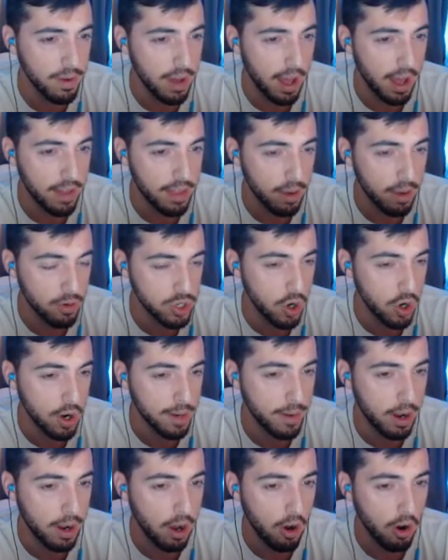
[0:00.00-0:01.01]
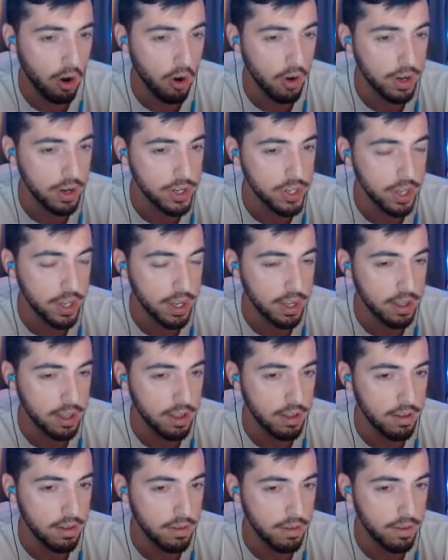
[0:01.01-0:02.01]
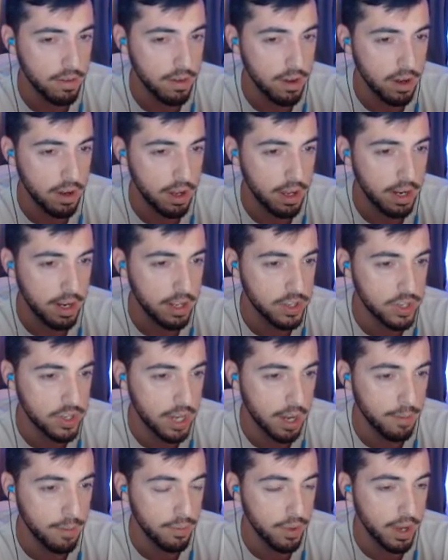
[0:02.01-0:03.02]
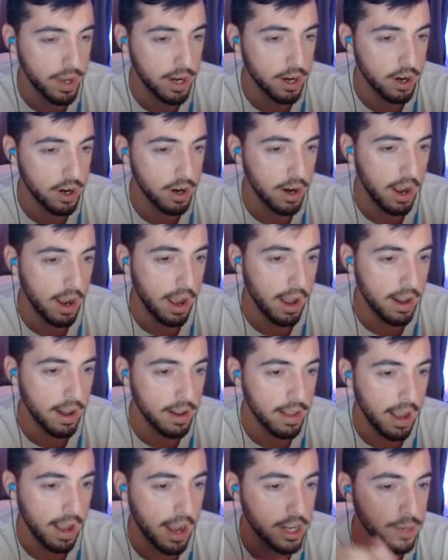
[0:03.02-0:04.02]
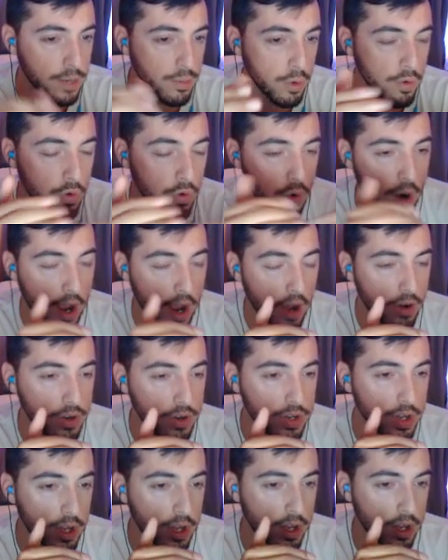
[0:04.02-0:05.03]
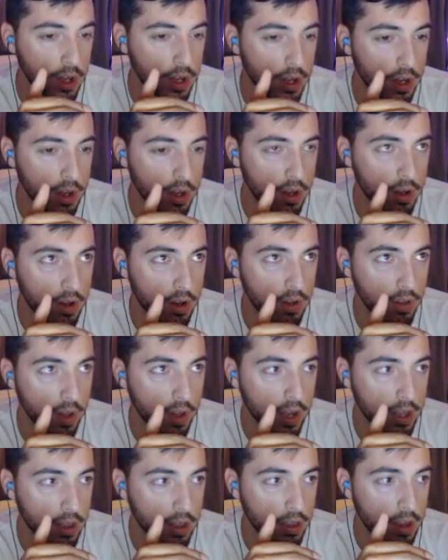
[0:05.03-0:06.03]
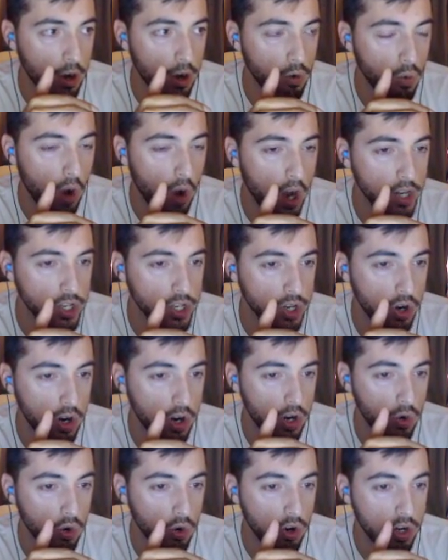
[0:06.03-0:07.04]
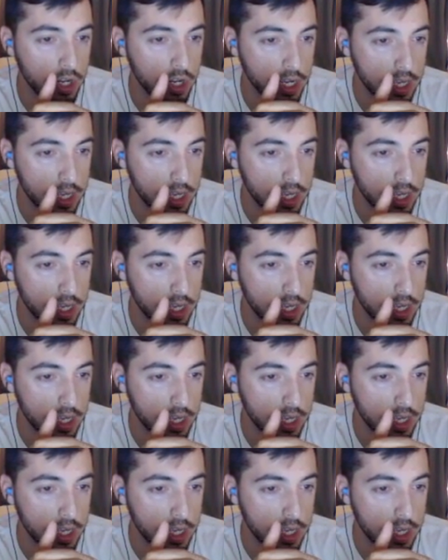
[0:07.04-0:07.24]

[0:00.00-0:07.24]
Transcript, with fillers: and they were talking about how Aria is like an insane player, and they had to move around like their roster in order to